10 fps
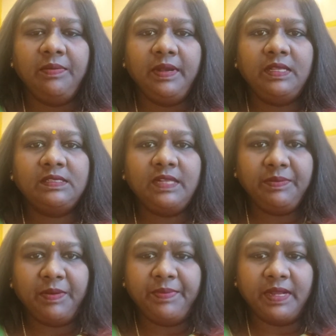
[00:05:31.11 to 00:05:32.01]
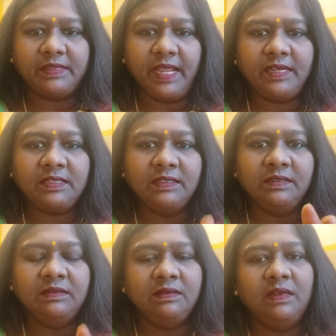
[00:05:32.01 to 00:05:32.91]
Please remember that
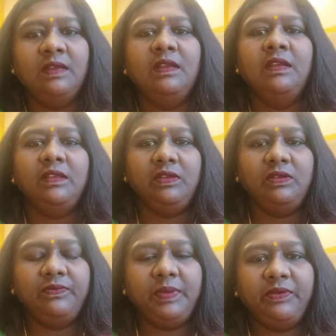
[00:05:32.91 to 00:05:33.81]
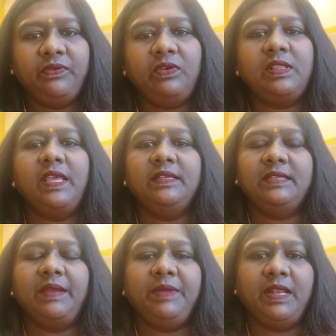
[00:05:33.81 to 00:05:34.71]
before the
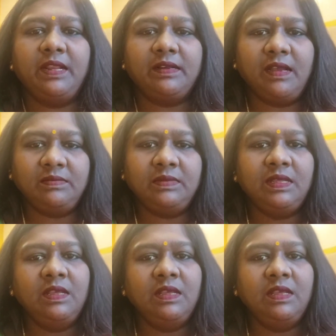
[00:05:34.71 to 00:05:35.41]
examiner come,